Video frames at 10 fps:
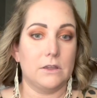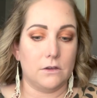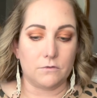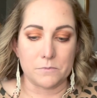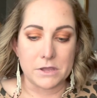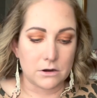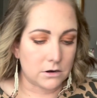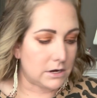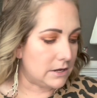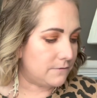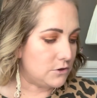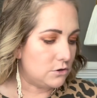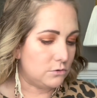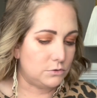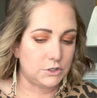From here, if
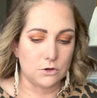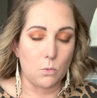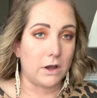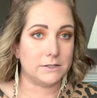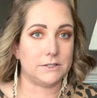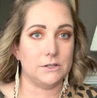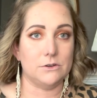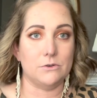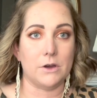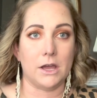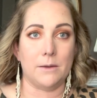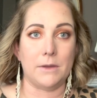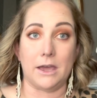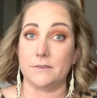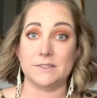you do want to
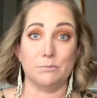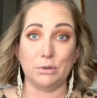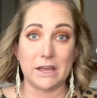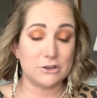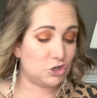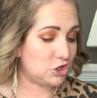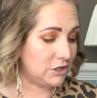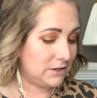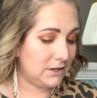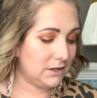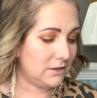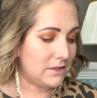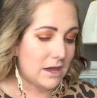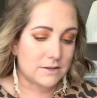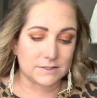have some blush,
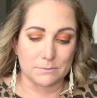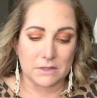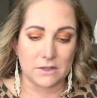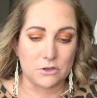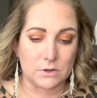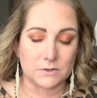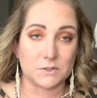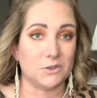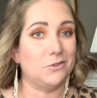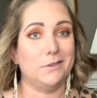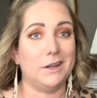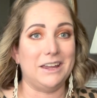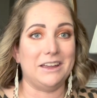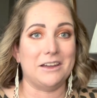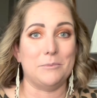that is something that you can
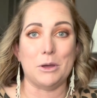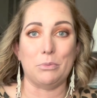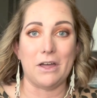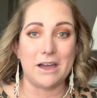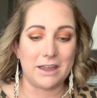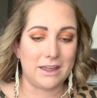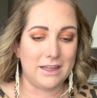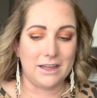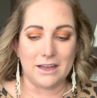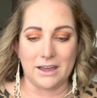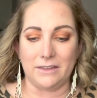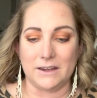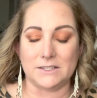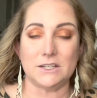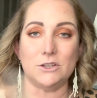certainly apply. I
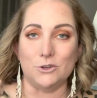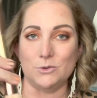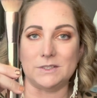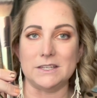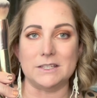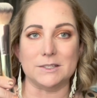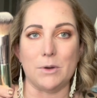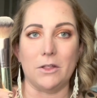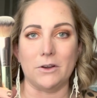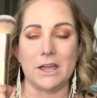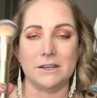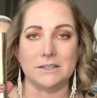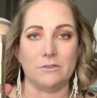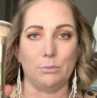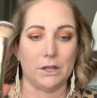like to use the smaller end
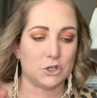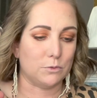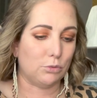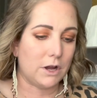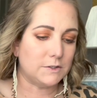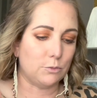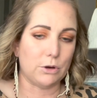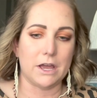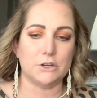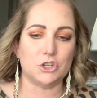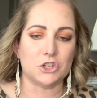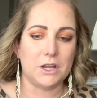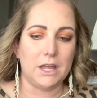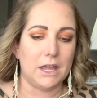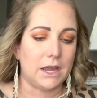of the blush and bronzer brush.
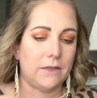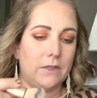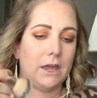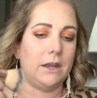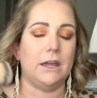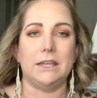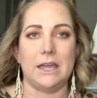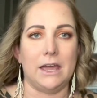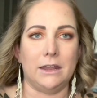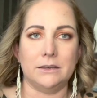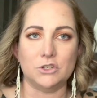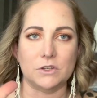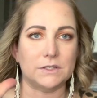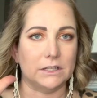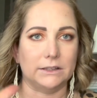And then again,
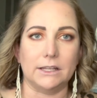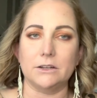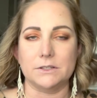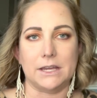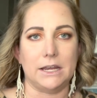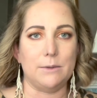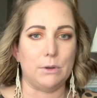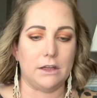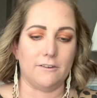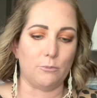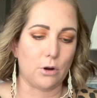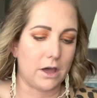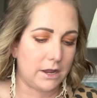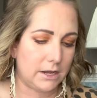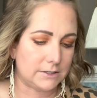just a little tiny bit of
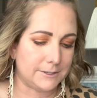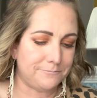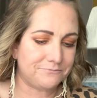product.